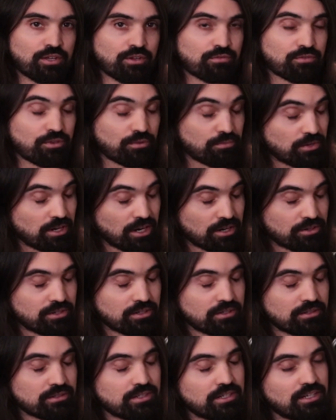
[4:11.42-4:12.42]
From now
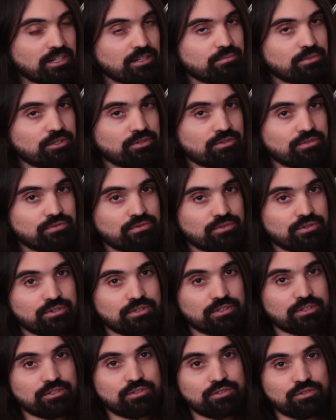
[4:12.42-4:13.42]
on, I'll be
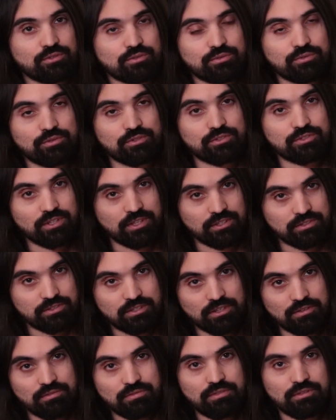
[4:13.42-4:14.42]
referring to
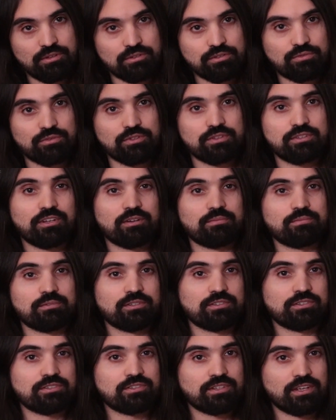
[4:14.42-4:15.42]
16th note
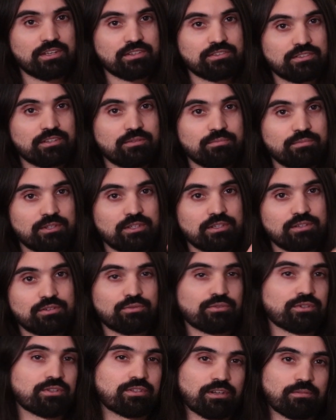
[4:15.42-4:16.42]
quintuplets as simply
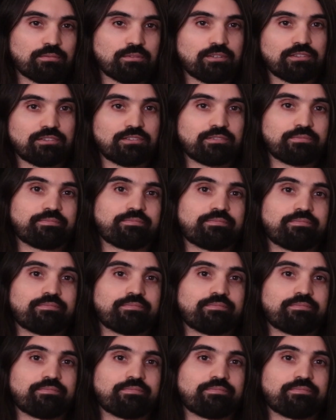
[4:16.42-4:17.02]
quintuplets.